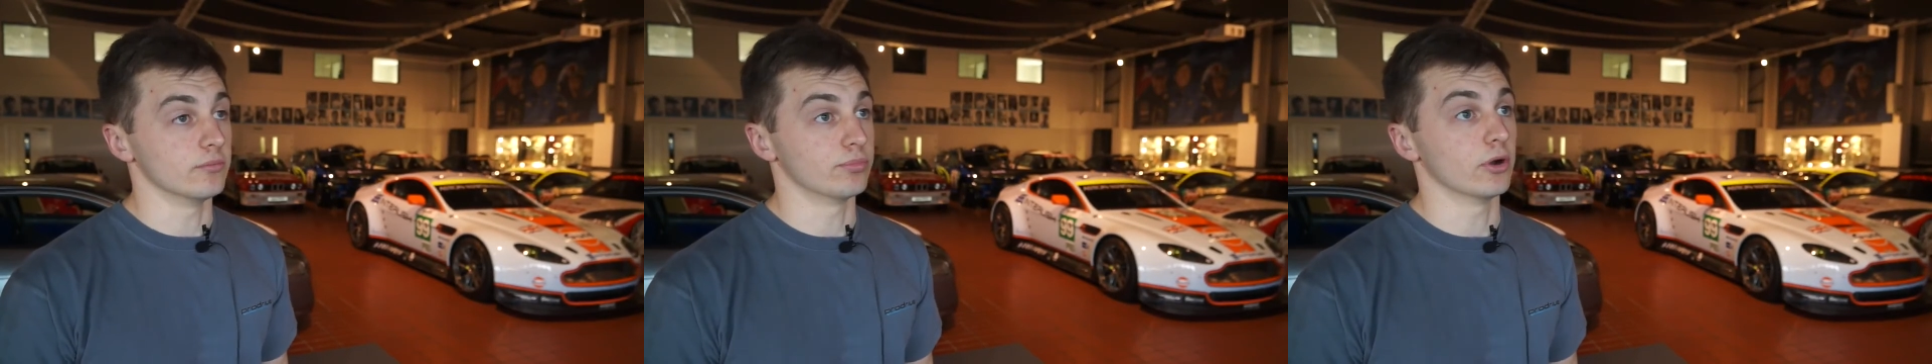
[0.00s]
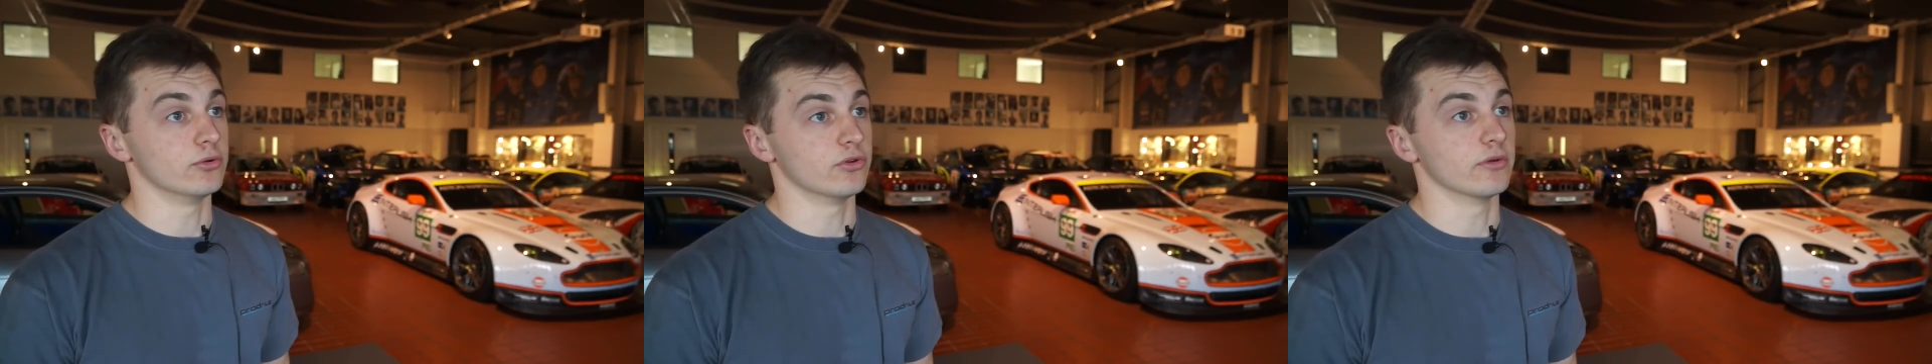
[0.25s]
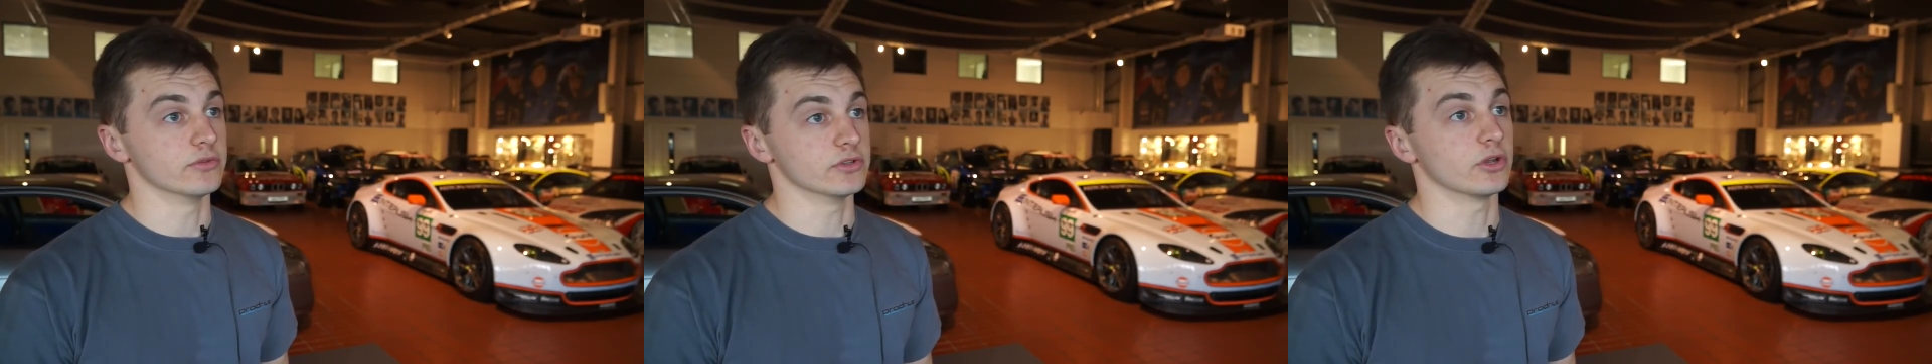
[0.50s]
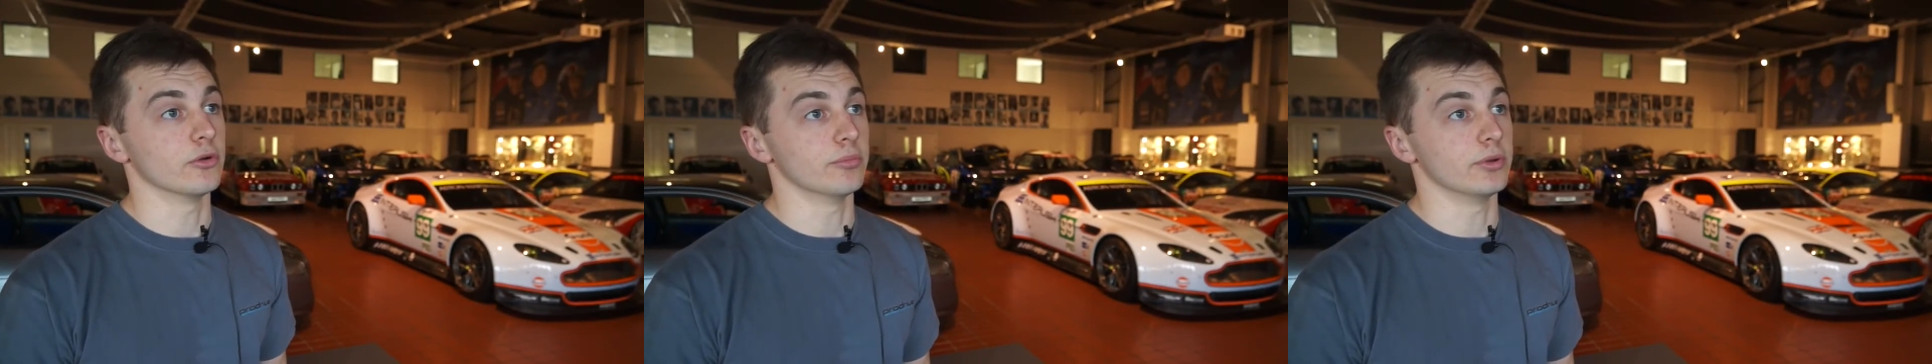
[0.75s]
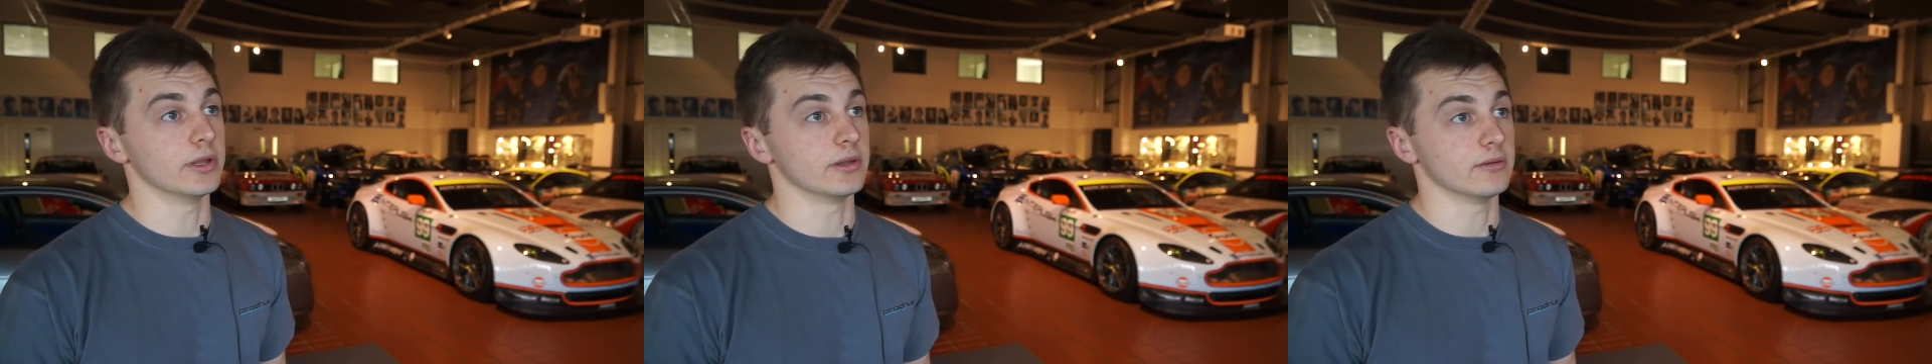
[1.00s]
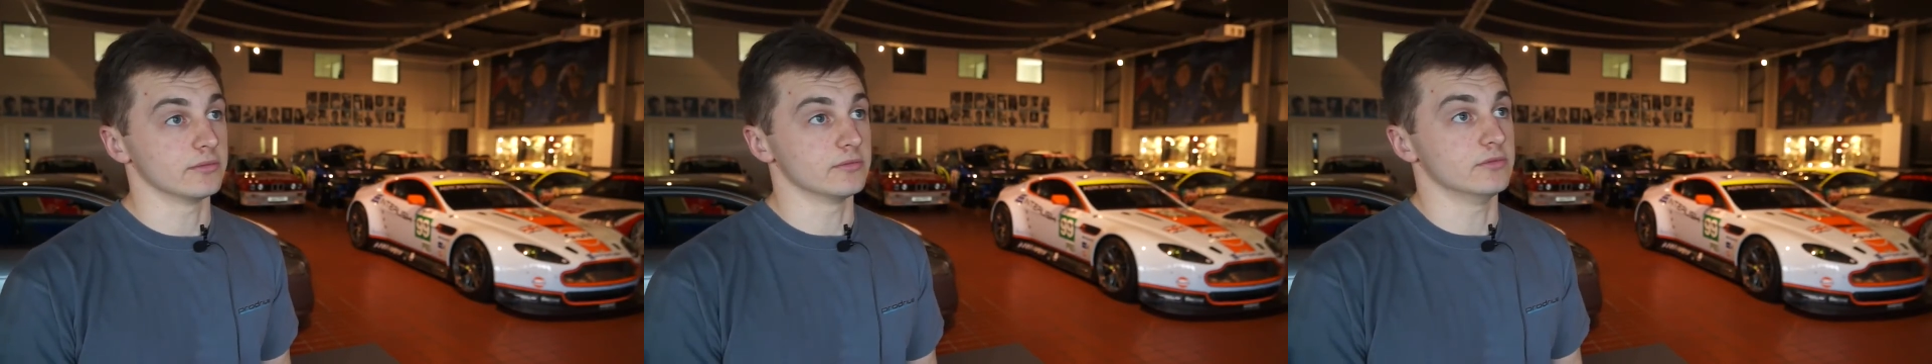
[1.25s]
Prodrive as a company
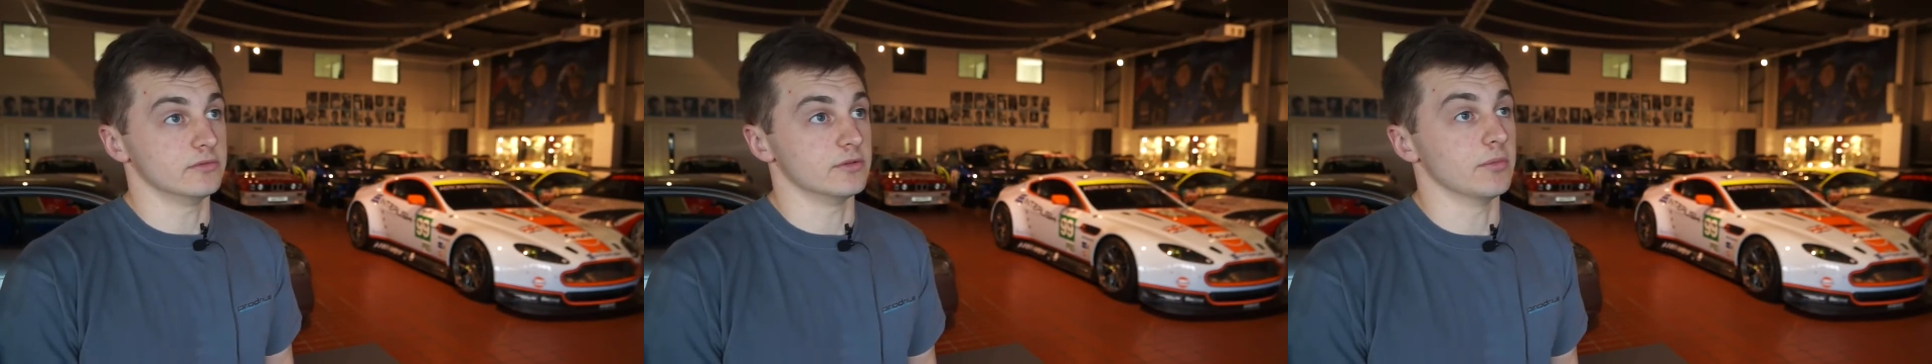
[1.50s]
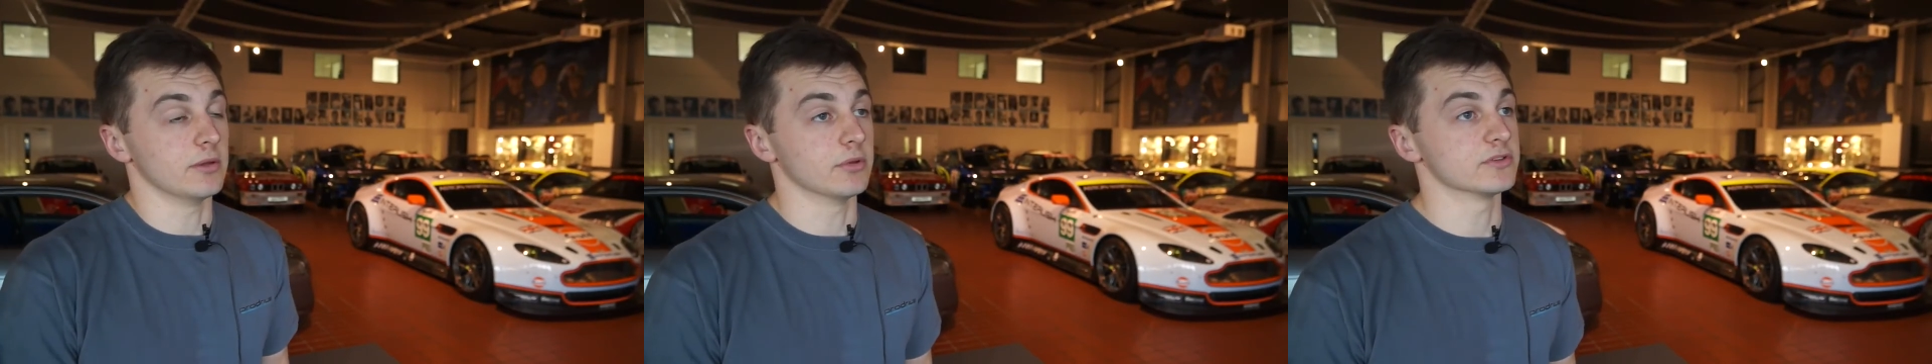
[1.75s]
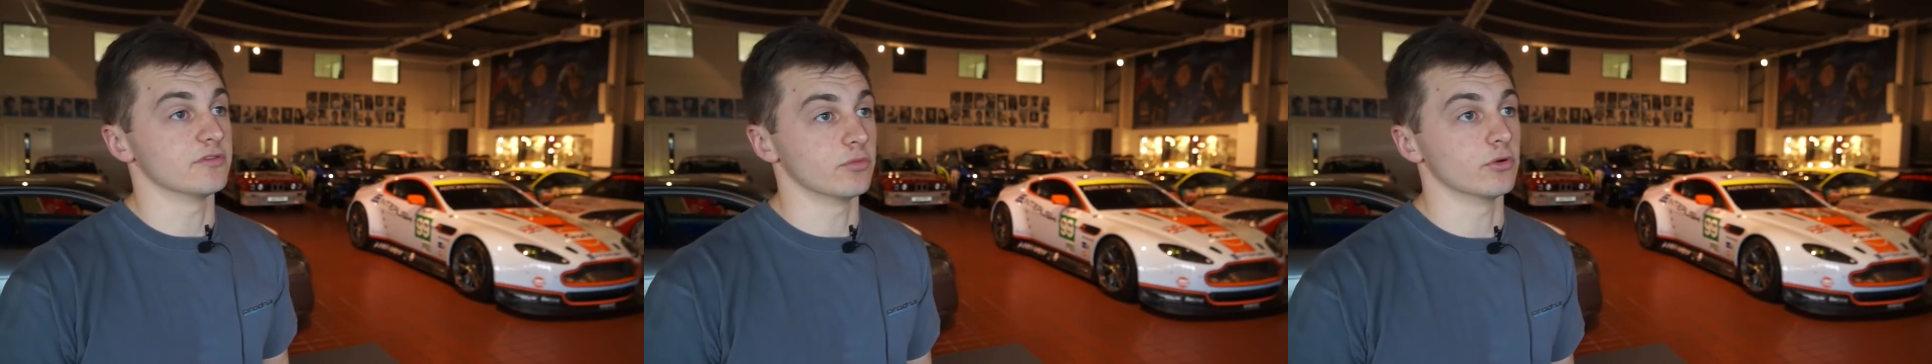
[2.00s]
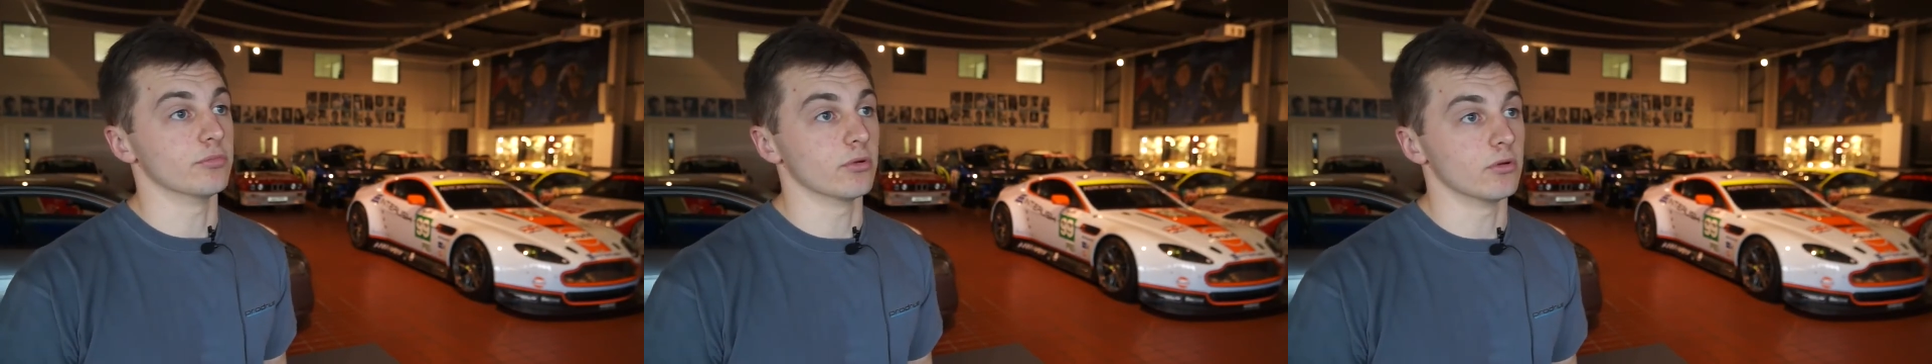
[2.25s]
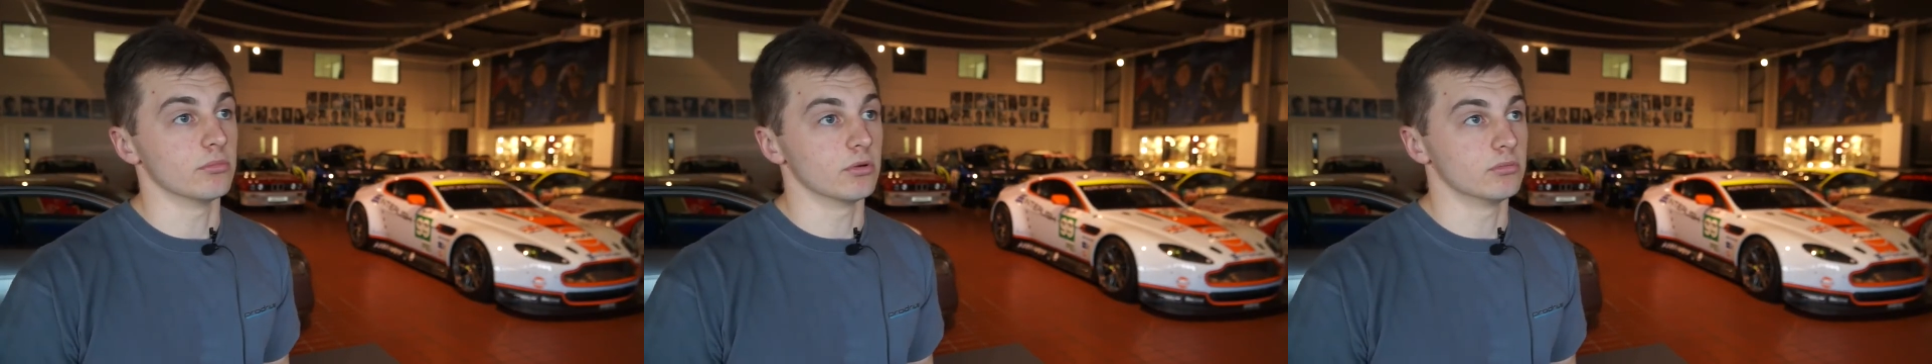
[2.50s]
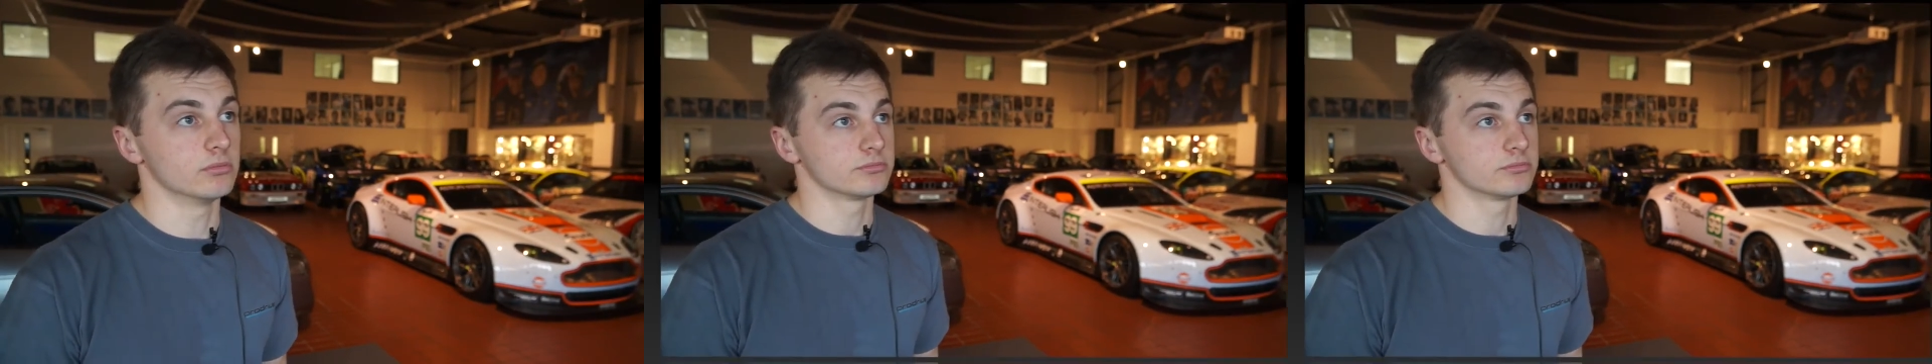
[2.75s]
to make myself more employable.